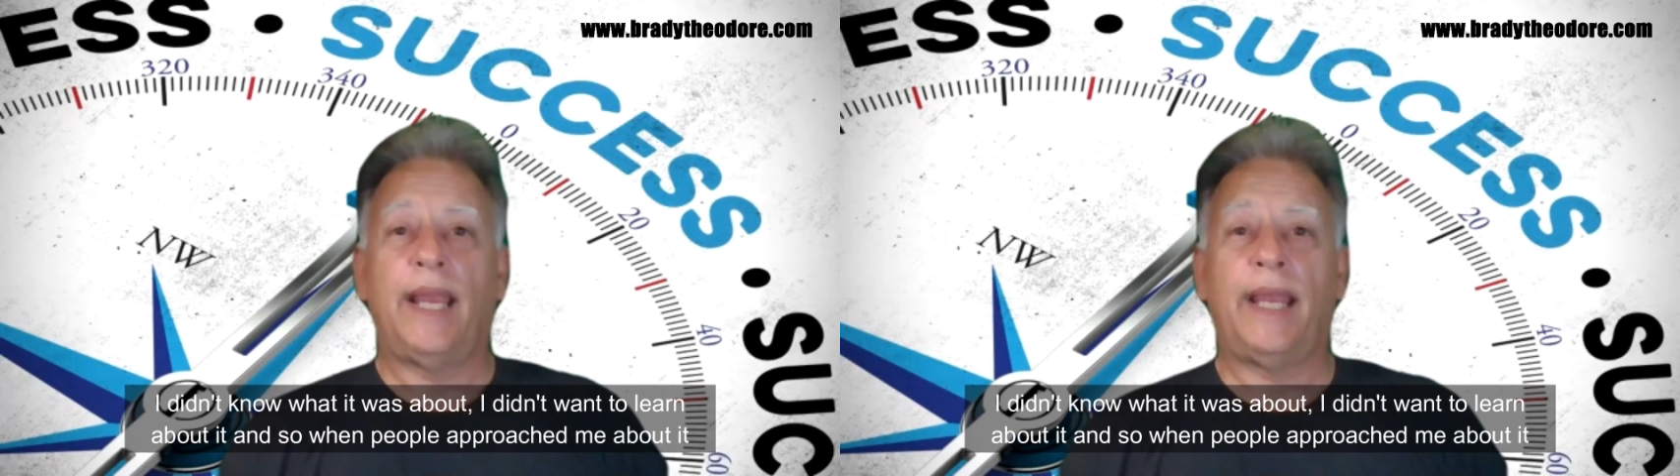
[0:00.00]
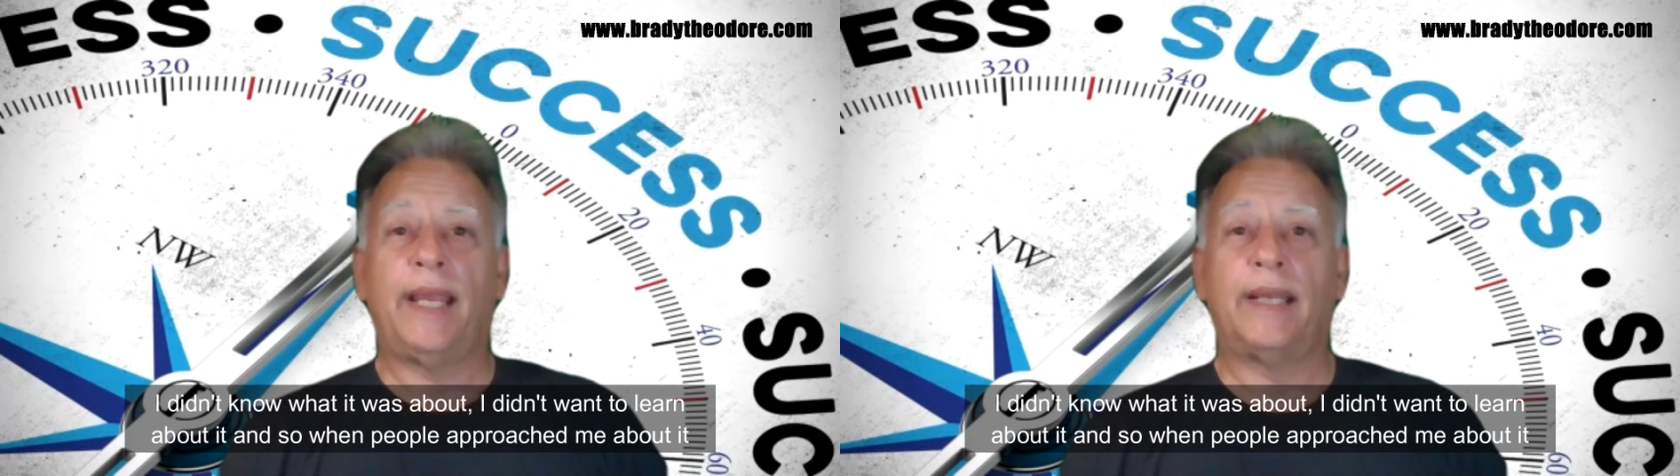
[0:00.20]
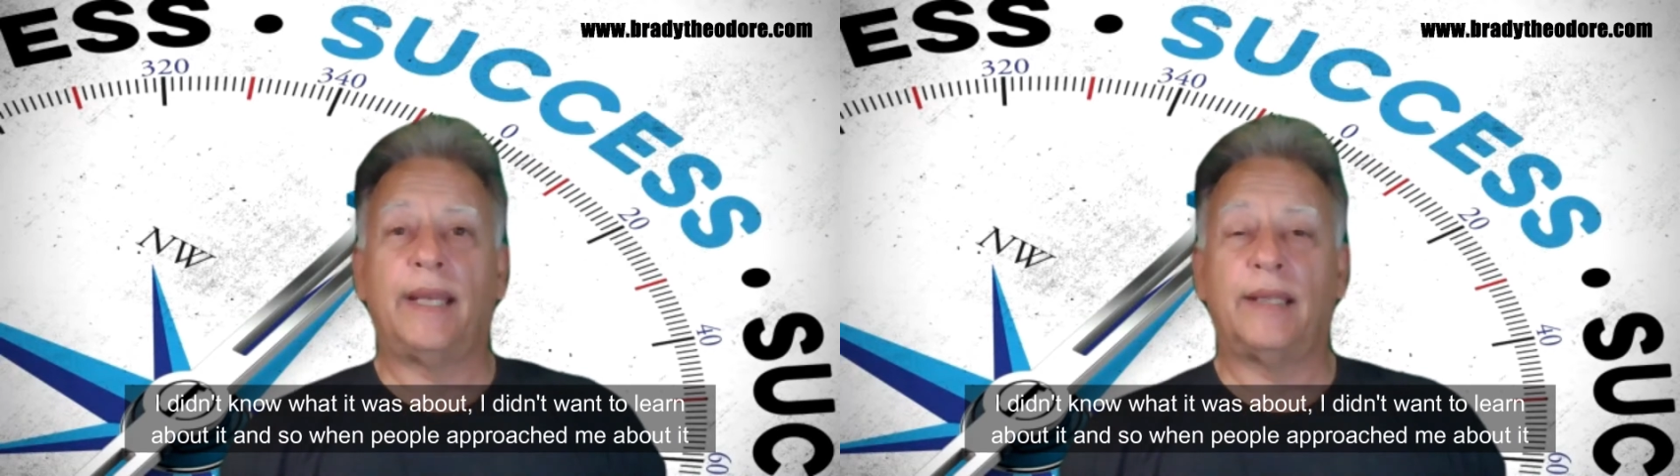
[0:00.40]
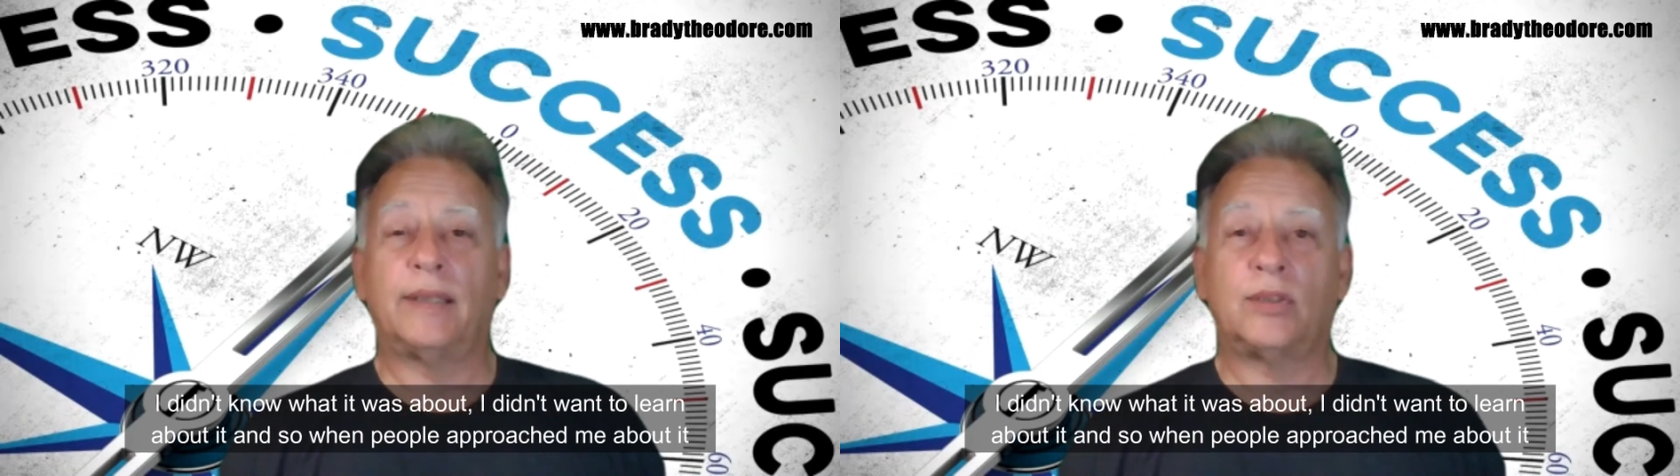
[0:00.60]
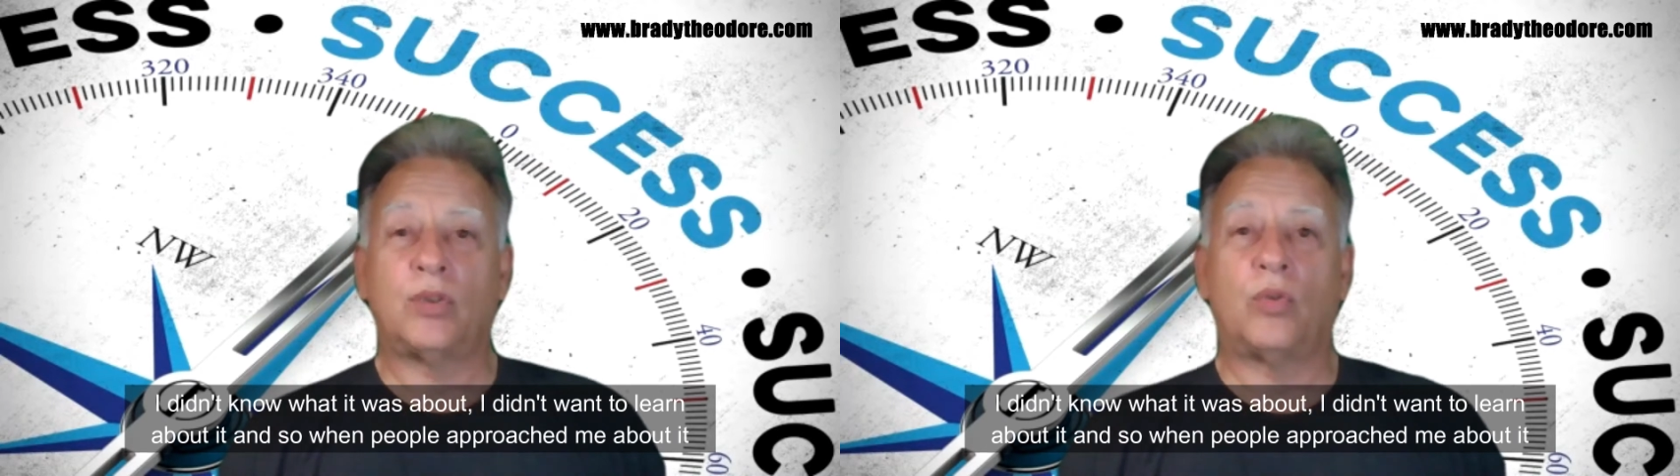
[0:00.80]
And
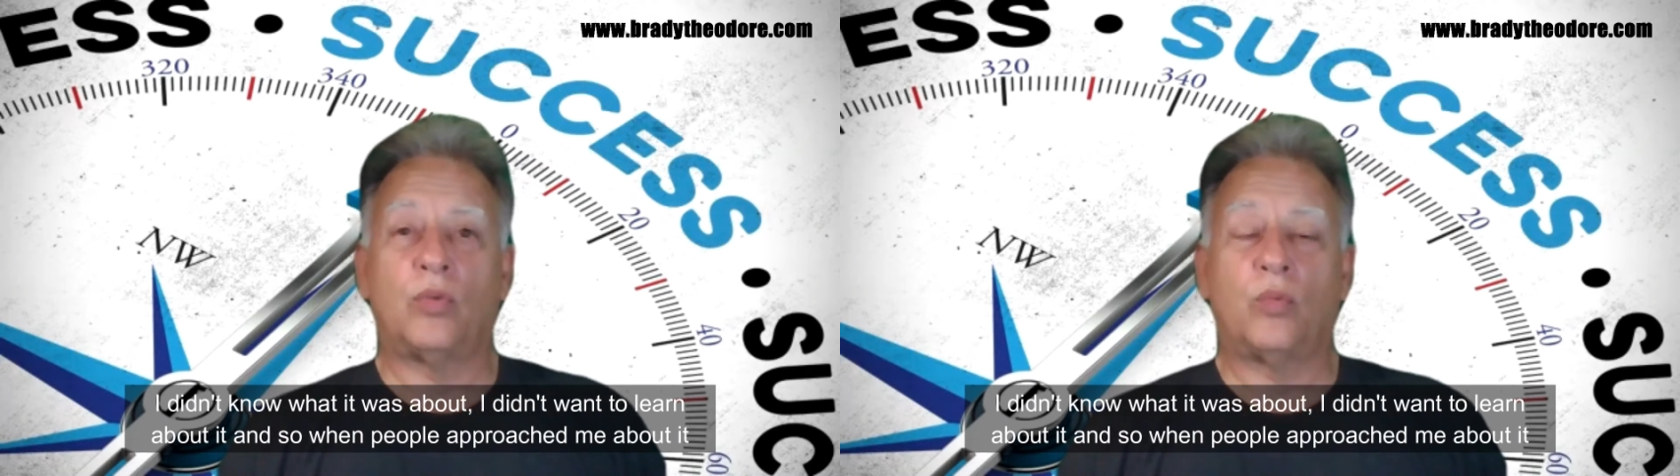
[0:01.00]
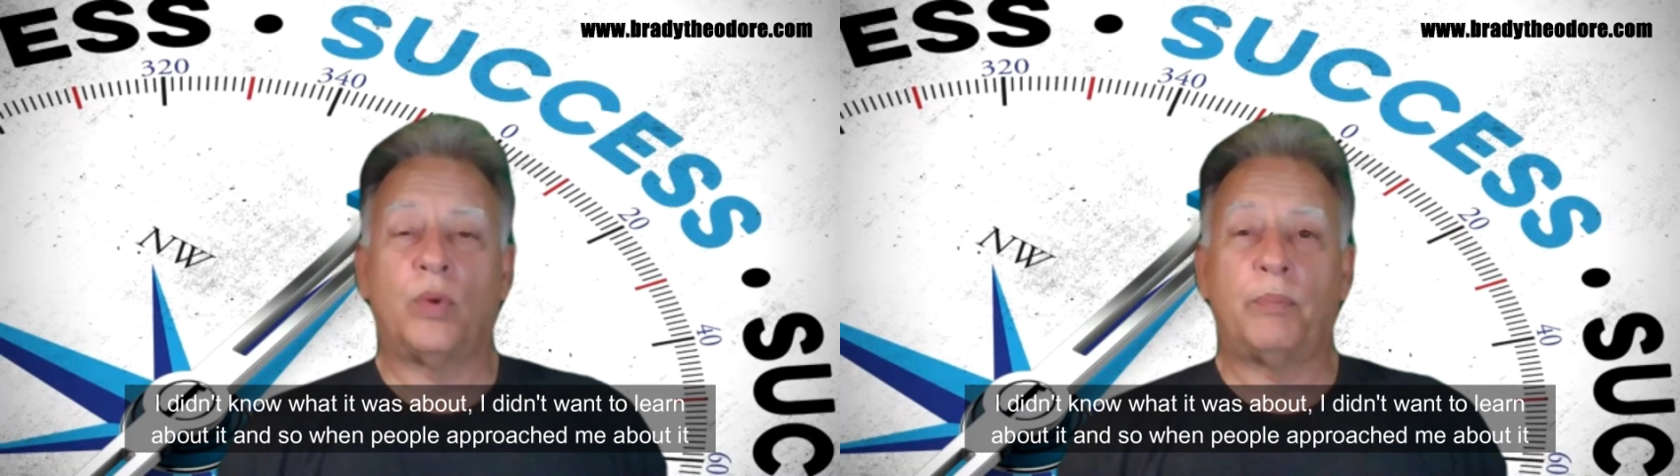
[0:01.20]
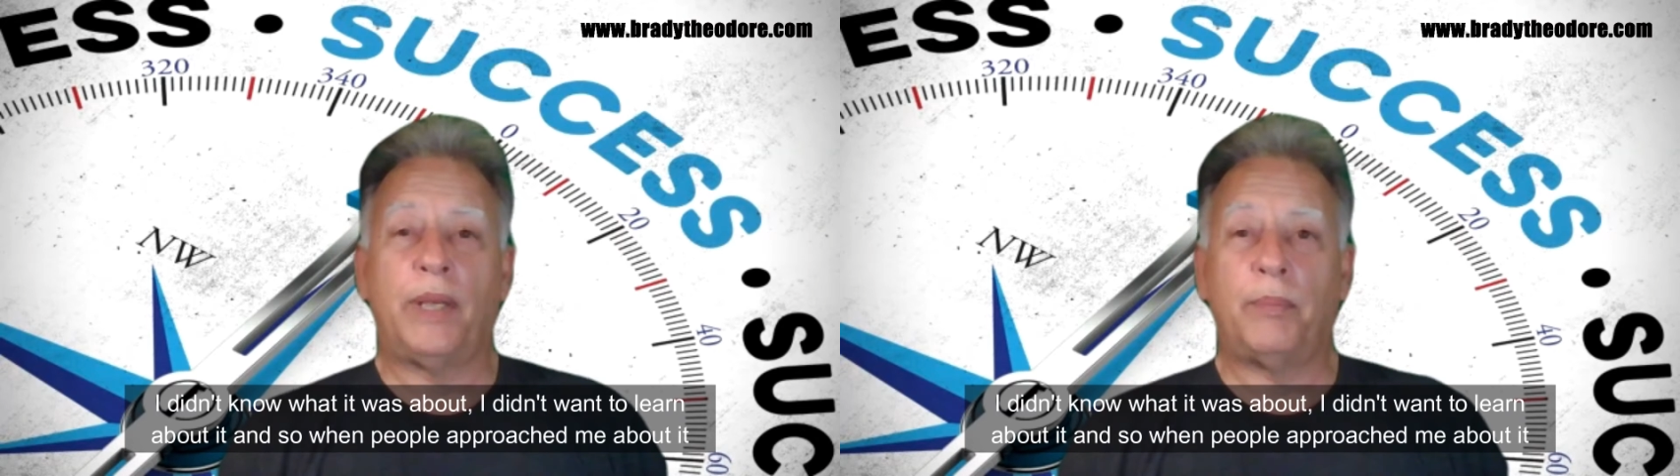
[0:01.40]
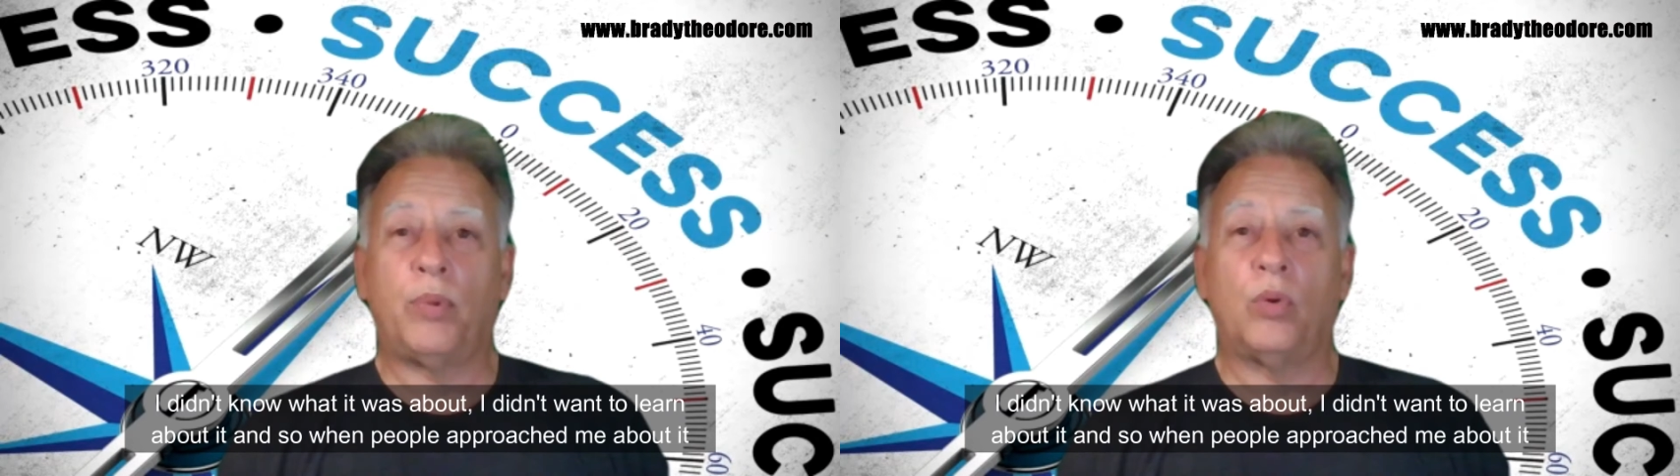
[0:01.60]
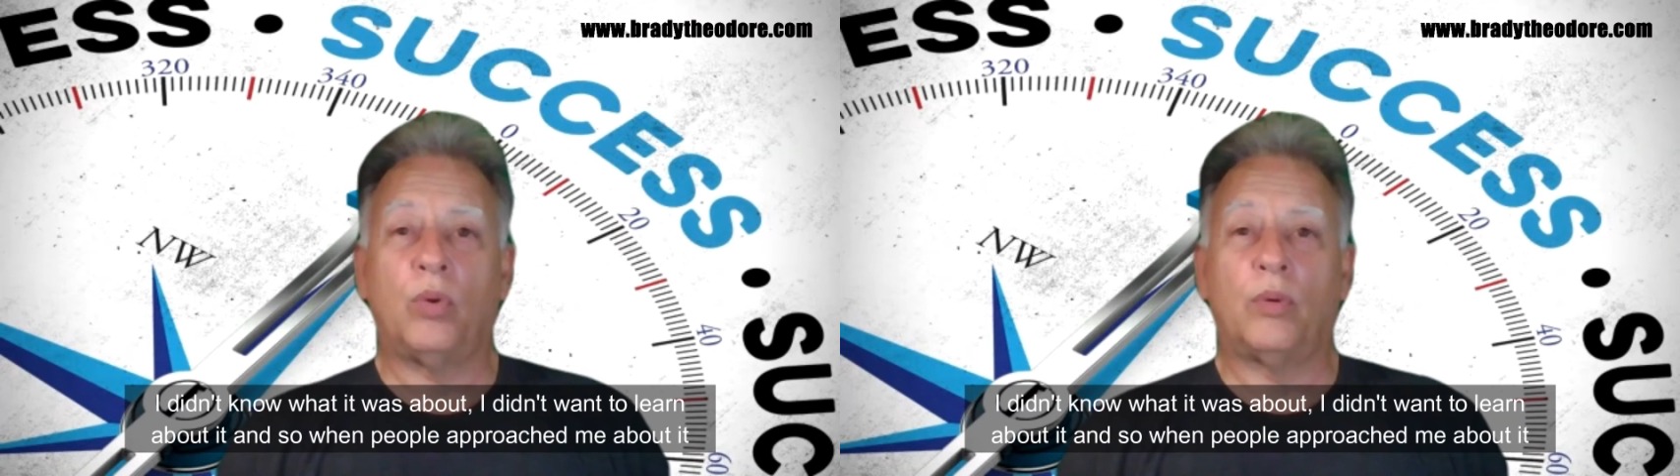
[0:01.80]
so when
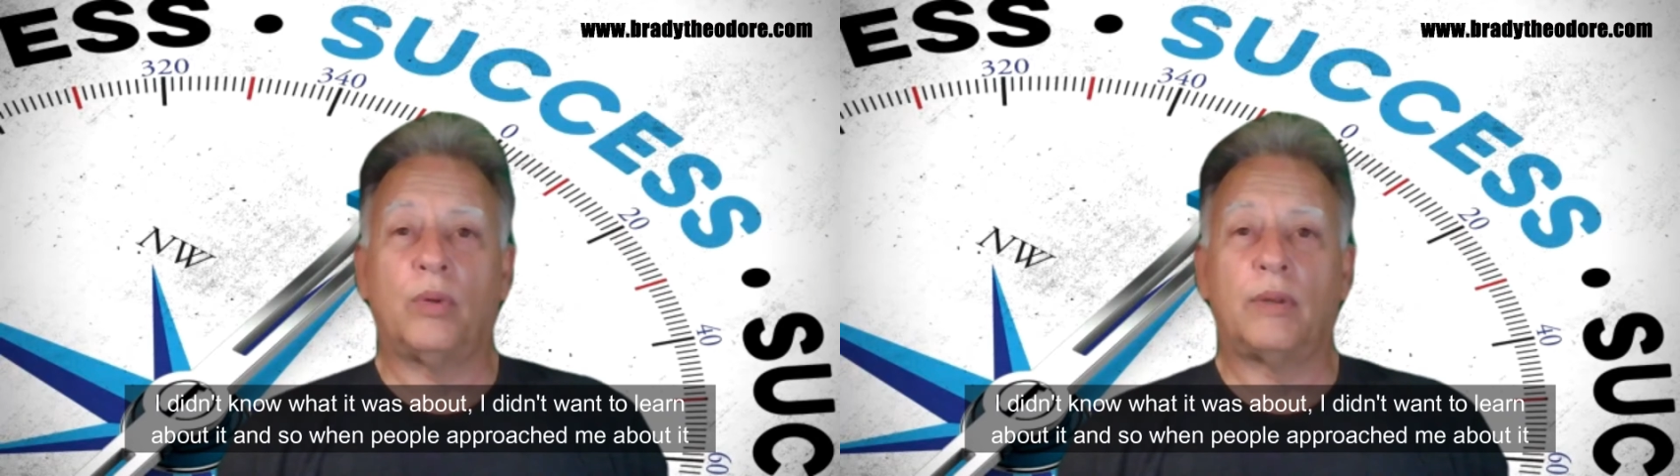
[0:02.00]
people